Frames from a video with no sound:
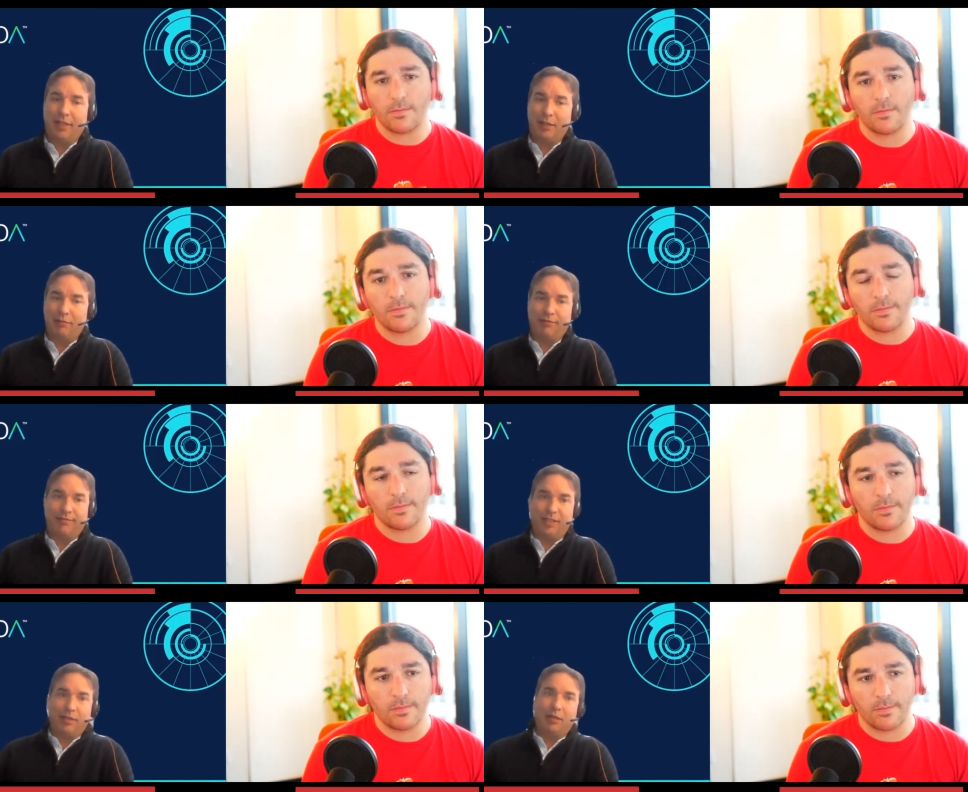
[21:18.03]
Speaker 1: that all
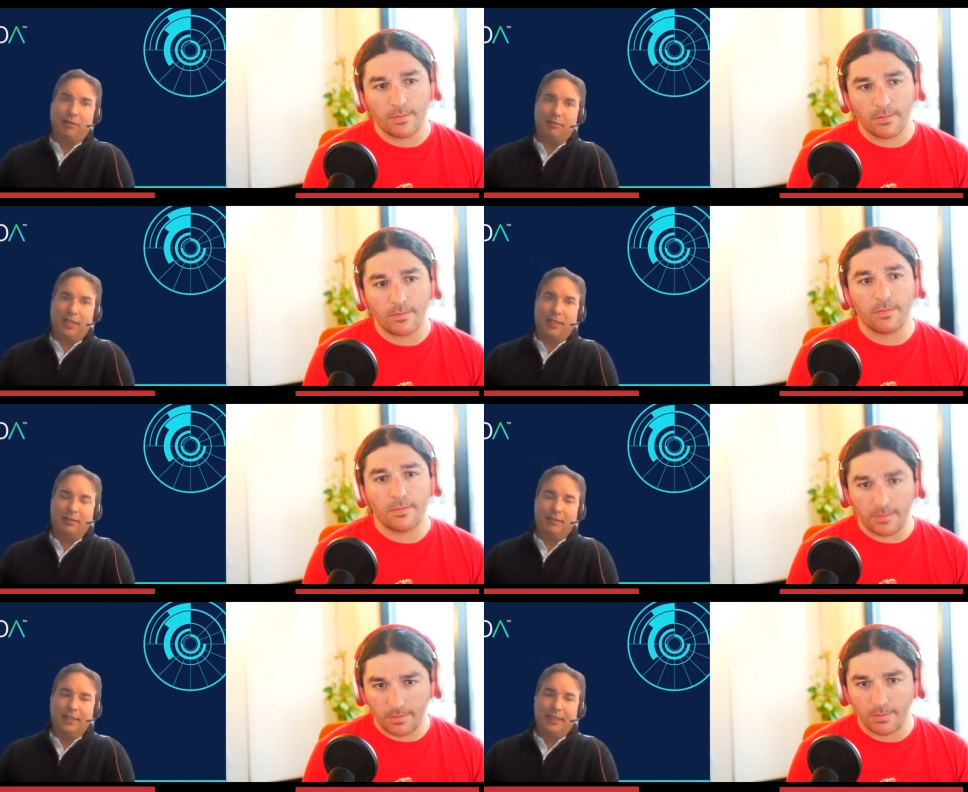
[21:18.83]
figured out already.
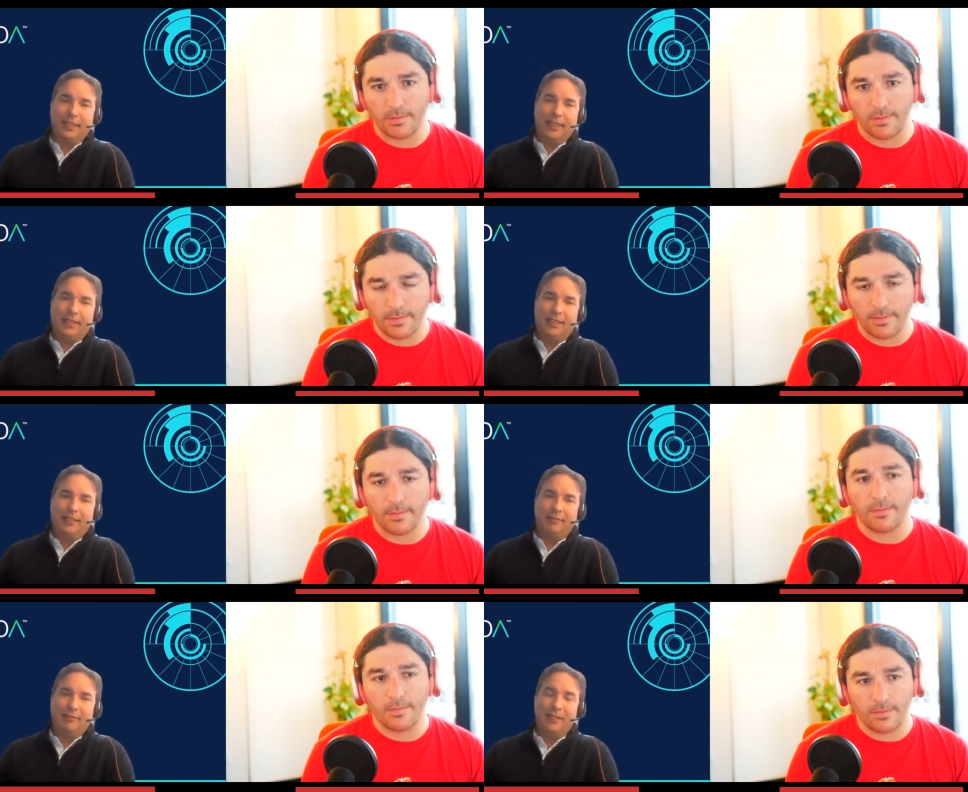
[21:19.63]

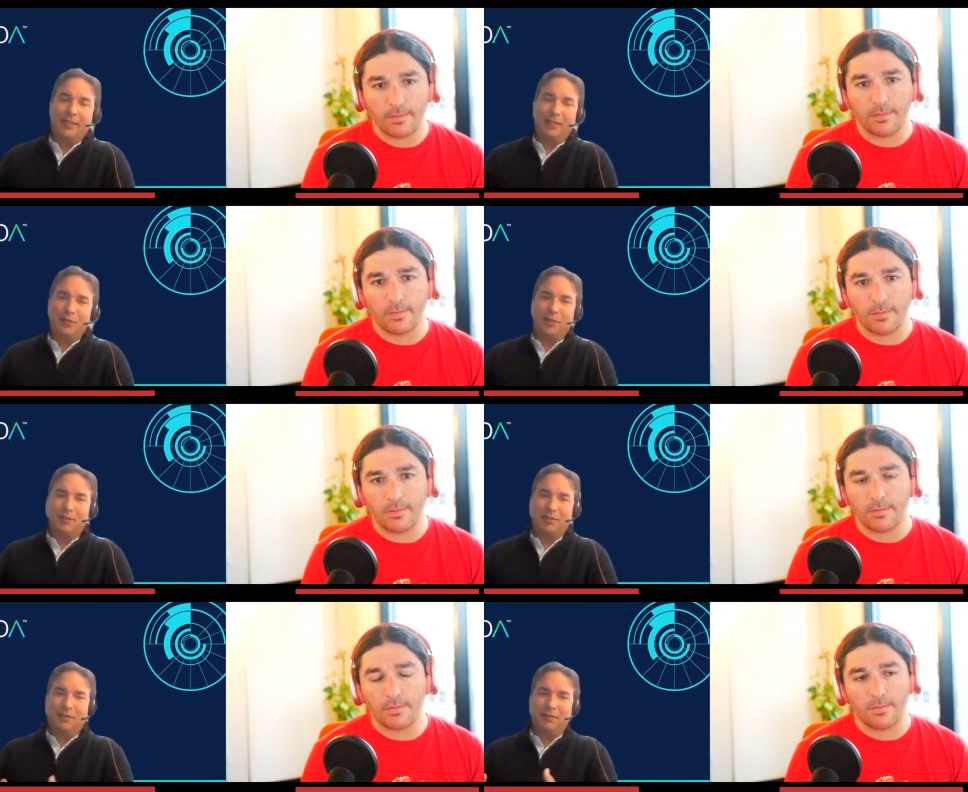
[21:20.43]
Um, since
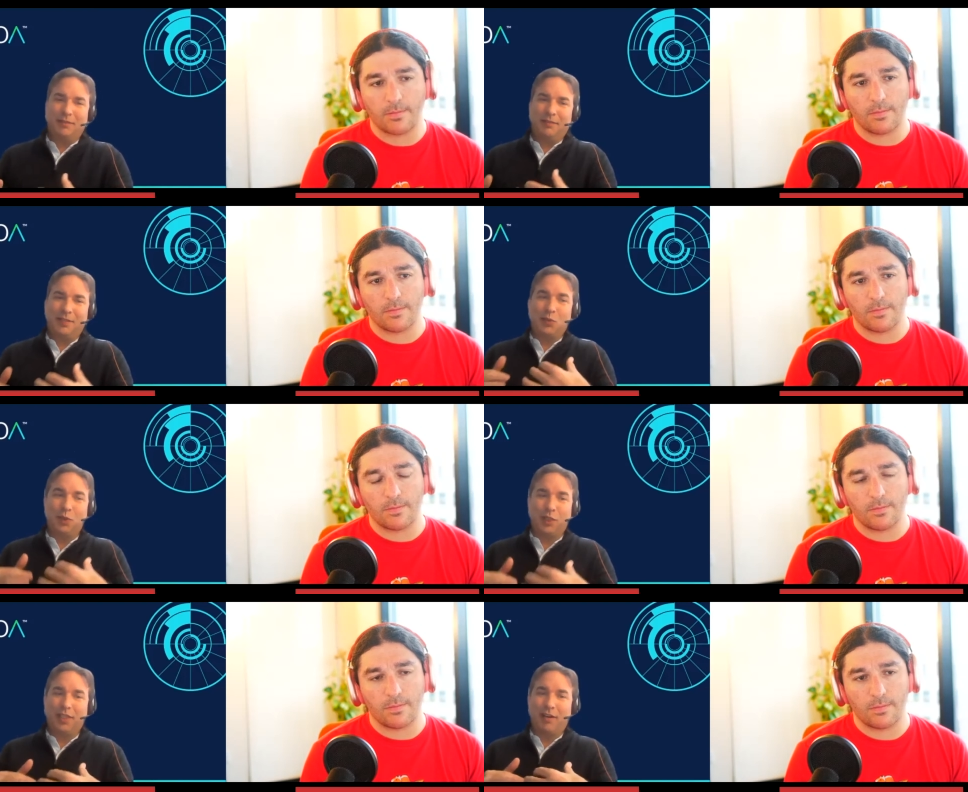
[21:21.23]
since
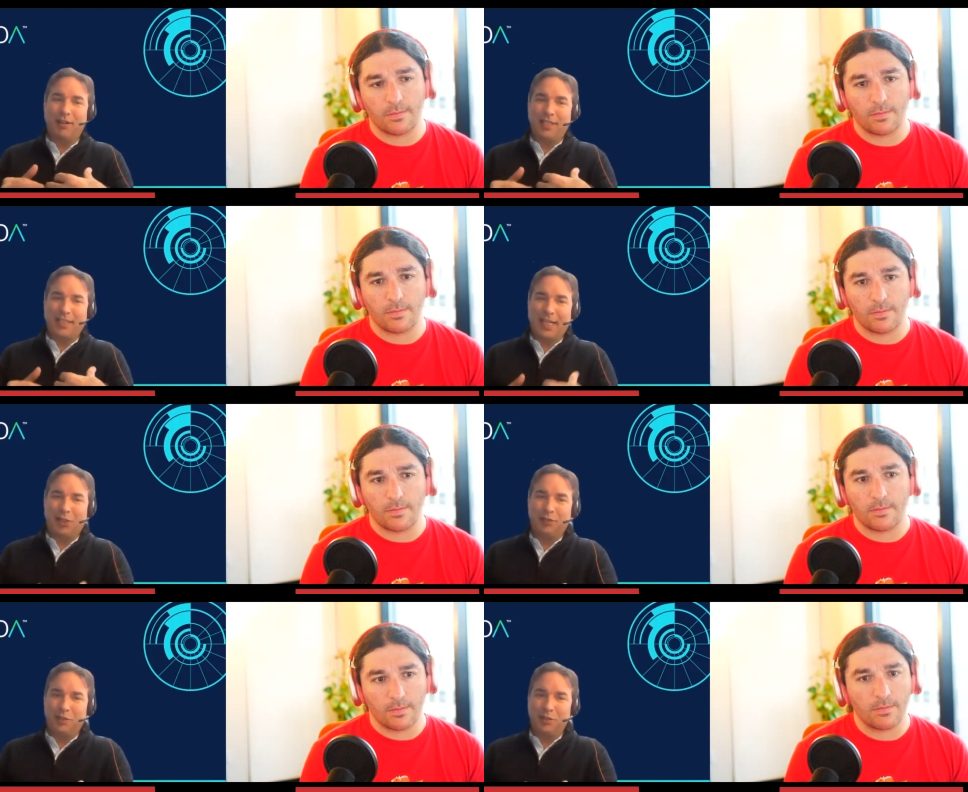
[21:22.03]
really our
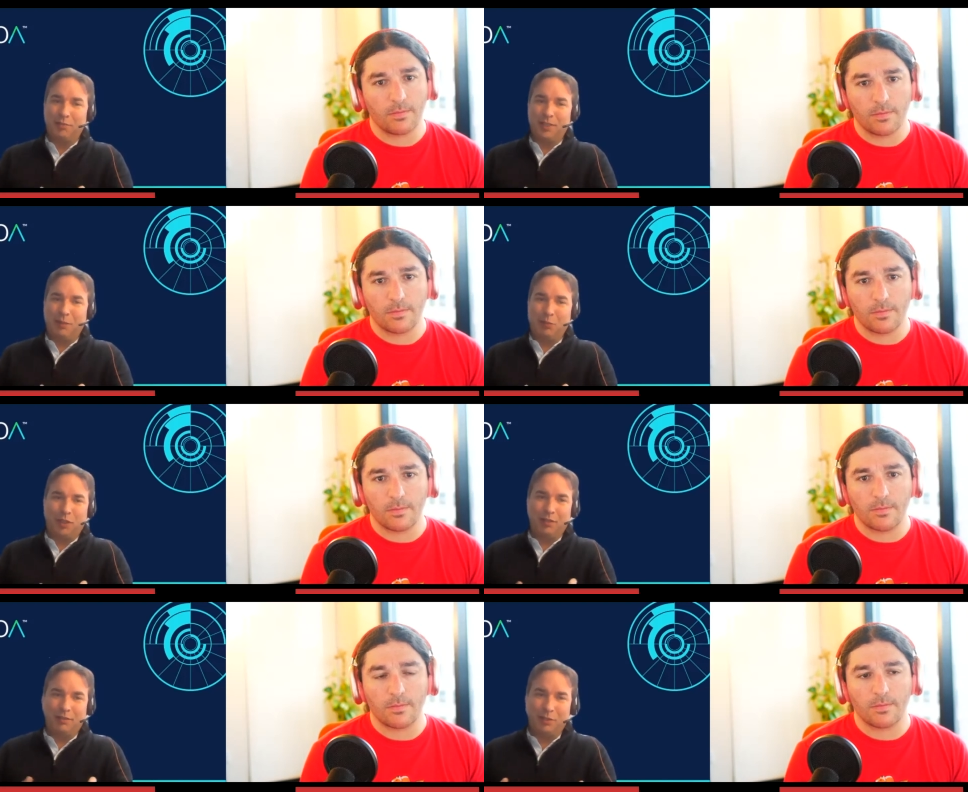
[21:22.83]
entire leadership team,
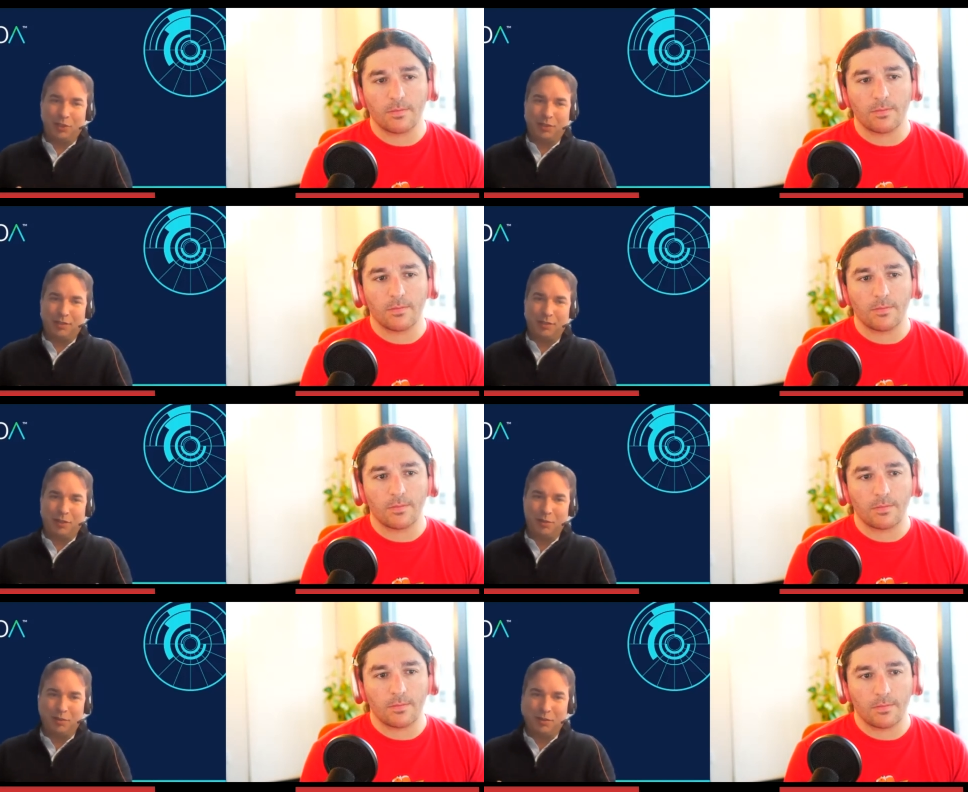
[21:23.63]
we're all insurance
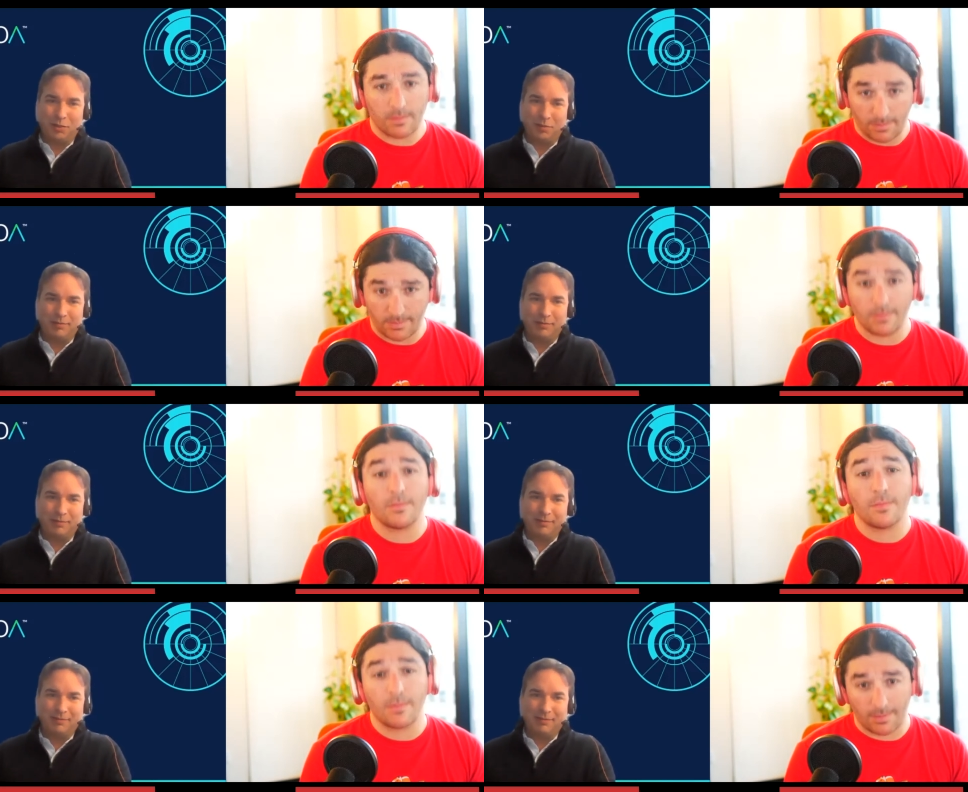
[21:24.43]
nerds too,
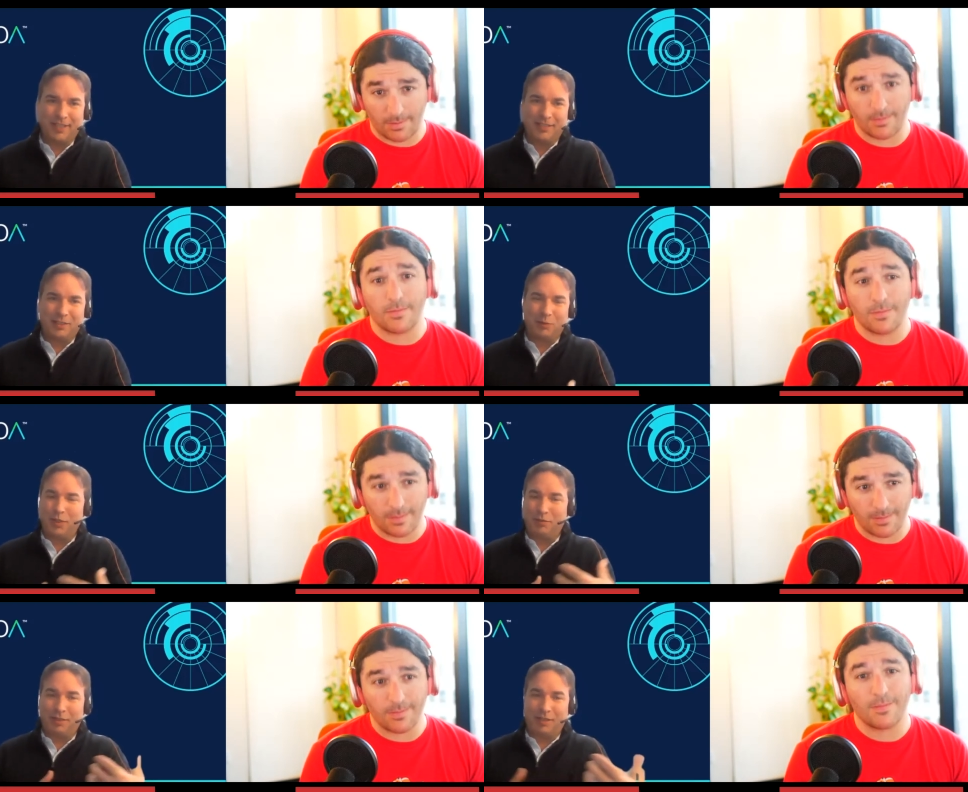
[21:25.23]
right? So
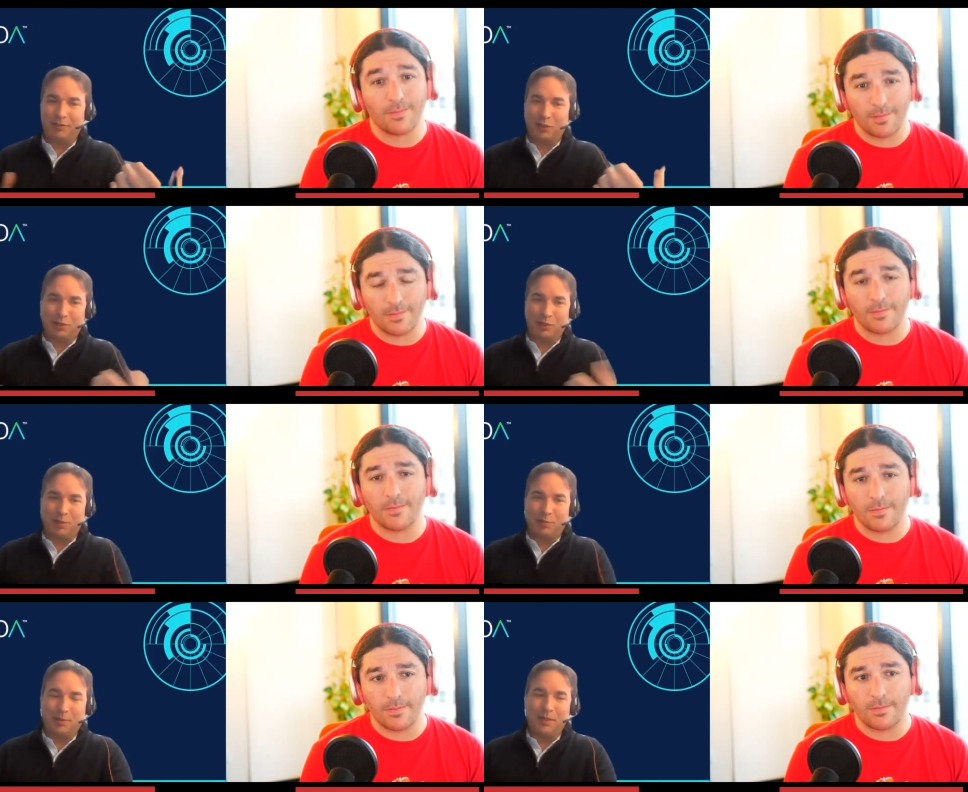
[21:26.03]
we we're all insurance
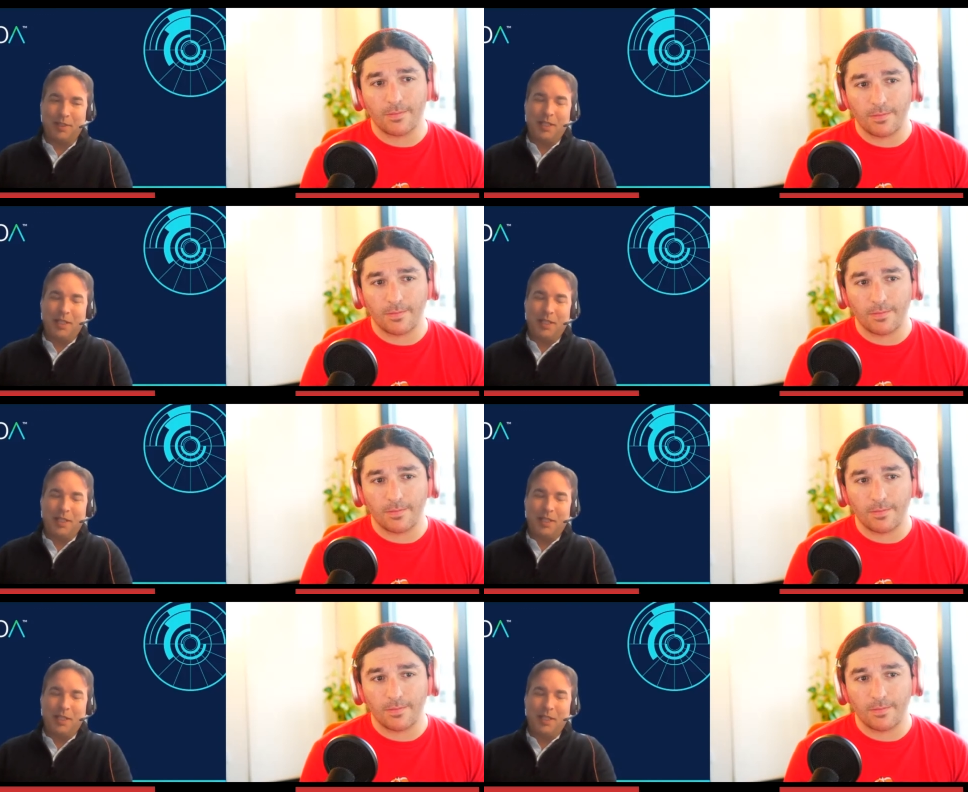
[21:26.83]
people.